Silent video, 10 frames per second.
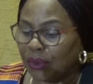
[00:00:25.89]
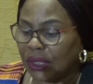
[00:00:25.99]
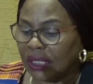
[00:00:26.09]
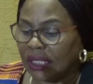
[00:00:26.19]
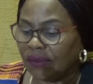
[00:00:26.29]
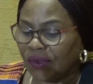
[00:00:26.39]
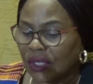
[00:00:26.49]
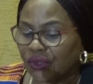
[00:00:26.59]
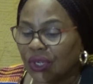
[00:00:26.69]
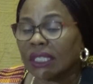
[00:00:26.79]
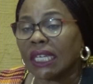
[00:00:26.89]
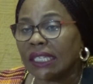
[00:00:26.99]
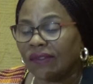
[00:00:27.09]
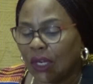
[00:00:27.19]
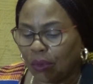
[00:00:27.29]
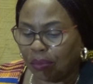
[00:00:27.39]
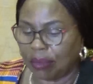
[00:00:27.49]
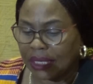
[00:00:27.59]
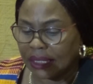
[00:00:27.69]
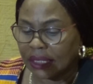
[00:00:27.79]
Government considering
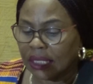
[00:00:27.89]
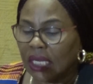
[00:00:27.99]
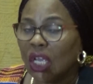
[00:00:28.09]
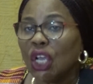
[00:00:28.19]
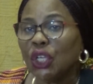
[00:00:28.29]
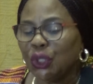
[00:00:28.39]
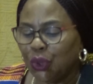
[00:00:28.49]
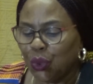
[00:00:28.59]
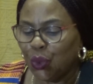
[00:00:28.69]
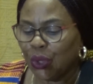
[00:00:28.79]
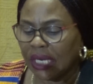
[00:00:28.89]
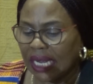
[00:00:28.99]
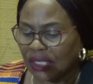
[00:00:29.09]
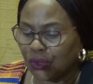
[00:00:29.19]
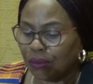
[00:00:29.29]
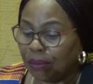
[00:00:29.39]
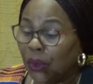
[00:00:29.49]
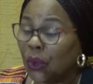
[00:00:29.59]
bread made with 100% local